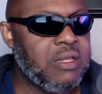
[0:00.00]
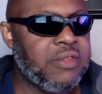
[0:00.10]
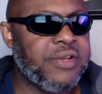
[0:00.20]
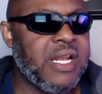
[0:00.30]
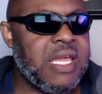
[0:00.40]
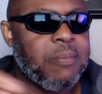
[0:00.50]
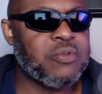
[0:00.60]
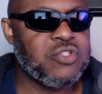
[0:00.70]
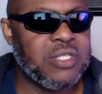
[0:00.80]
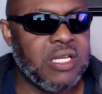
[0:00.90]
They're not able
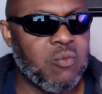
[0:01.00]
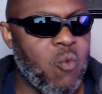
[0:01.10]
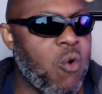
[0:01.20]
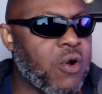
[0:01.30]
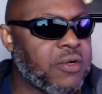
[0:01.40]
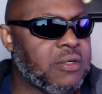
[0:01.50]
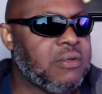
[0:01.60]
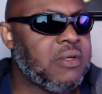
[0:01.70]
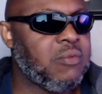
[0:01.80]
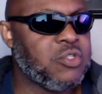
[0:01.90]
to get water,
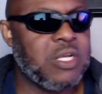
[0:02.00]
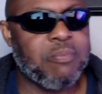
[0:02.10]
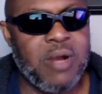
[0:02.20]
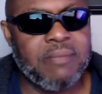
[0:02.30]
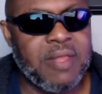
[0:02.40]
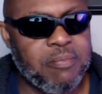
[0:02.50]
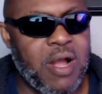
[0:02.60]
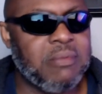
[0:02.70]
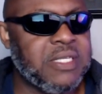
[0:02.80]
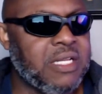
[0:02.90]
which they
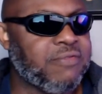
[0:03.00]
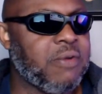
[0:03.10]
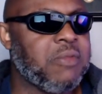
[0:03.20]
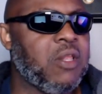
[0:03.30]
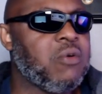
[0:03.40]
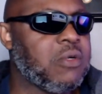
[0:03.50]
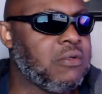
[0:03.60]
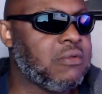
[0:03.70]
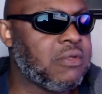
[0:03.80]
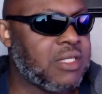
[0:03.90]
probably get from the
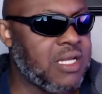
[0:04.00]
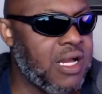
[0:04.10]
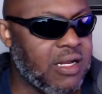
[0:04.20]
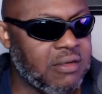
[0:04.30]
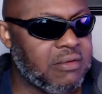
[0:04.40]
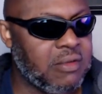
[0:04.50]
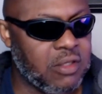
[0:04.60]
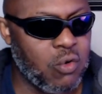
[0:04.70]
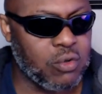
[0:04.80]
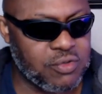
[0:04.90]
local
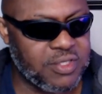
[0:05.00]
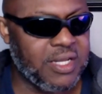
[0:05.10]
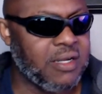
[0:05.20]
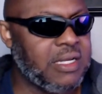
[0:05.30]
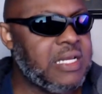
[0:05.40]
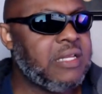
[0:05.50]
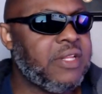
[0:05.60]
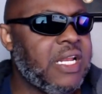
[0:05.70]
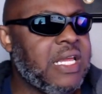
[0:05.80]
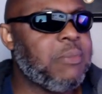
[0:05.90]
locals there.
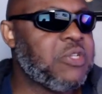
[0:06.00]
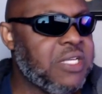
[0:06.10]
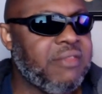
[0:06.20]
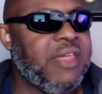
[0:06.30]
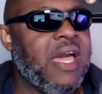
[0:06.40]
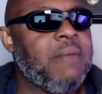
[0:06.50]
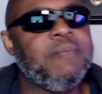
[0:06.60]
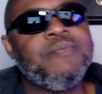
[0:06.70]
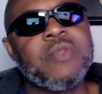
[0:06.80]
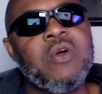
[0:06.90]
They're not able to get that.
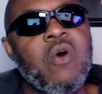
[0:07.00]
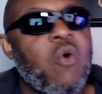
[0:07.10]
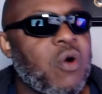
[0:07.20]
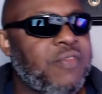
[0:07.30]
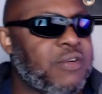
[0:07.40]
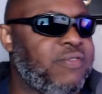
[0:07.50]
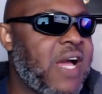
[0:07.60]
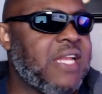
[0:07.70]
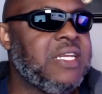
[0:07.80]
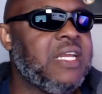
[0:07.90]
Or if they're
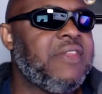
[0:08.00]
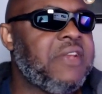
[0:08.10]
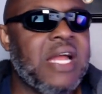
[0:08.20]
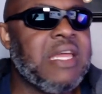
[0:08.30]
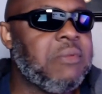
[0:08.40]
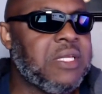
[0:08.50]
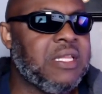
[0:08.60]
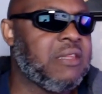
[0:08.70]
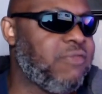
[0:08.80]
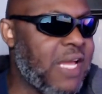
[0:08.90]
flying it in, they're not able to
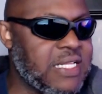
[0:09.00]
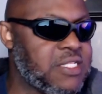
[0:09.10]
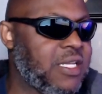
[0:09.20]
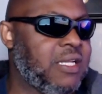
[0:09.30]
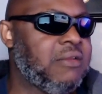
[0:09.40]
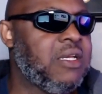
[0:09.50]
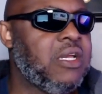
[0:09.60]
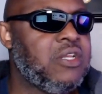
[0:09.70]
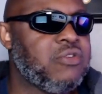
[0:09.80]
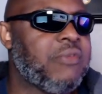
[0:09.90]
get the flights in.
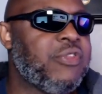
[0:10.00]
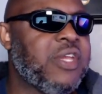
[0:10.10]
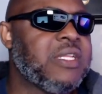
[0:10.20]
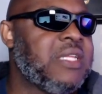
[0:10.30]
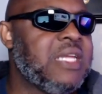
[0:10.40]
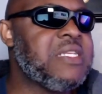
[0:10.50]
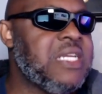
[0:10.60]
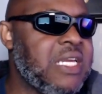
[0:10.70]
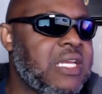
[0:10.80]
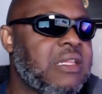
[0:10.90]
So everything that they
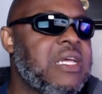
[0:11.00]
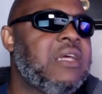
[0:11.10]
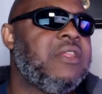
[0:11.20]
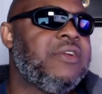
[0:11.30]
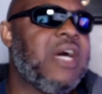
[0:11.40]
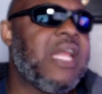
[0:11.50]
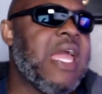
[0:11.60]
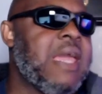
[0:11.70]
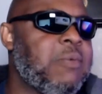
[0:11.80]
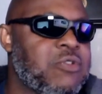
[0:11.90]
need, they're not
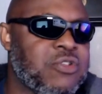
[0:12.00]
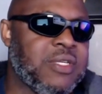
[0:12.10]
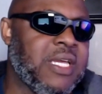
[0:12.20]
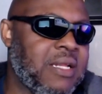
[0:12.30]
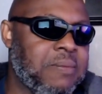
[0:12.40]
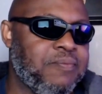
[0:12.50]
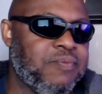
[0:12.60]
able to get.